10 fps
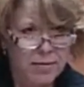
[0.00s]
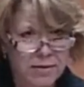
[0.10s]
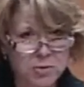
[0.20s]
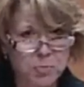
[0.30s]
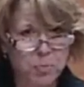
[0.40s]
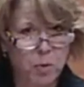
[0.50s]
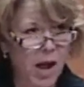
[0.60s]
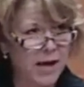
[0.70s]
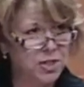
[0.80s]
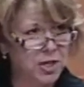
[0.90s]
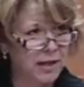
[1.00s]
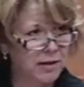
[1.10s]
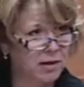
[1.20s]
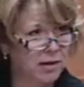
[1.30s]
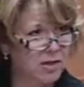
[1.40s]
This
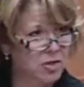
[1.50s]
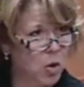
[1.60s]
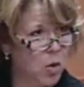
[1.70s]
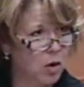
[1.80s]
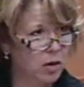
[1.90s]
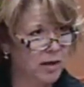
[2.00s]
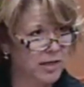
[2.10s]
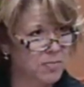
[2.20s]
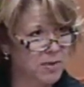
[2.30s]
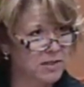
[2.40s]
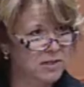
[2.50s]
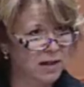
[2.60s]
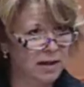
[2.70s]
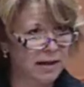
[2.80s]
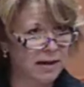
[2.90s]
project and this corridor has been
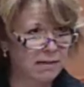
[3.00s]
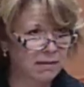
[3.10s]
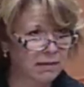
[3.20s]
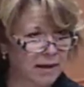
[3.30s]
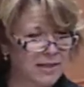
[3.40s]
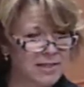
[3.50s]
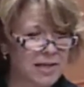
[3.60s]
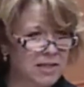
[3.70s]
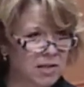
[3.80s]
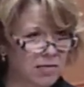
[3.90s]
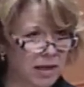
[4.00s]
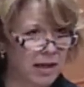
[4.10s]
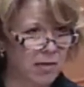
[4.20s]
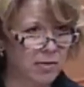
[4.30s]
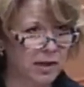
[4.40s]
studied
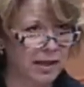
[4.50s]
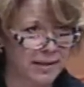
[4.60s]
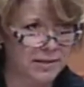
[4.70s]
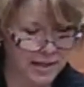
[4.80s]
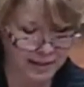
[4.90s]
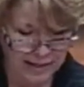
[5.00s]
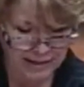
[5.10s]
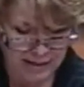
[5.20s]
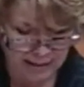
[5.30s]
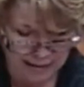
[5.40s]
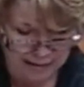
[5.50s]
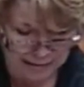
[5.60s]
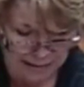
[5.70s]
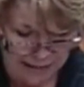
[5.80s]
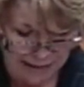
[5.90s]
extensively over the last decade, decade
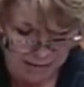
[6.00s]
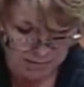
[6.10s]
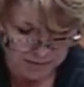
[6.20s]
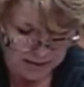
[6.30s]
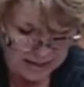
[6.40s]
and a half.